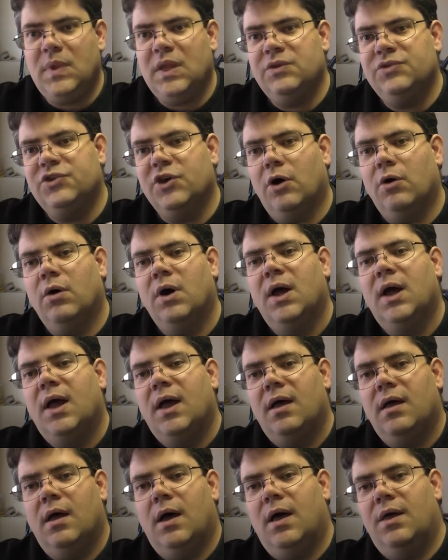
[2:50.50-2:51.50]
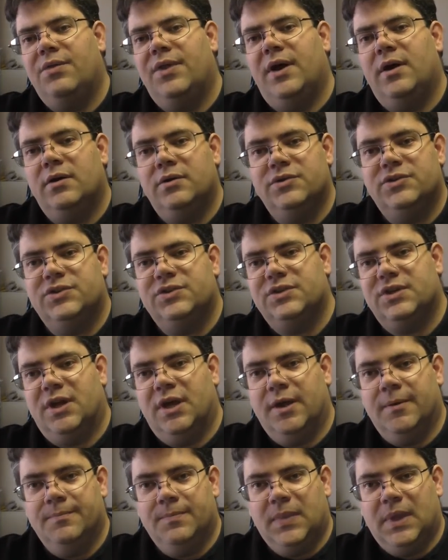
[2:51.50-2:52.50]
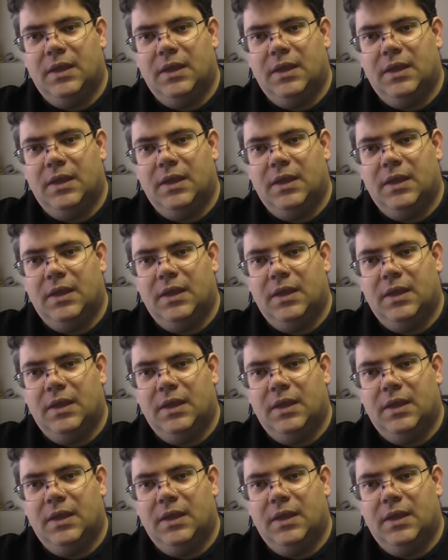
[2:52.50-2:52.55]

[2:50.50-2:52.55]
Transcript: So uh, there's uh,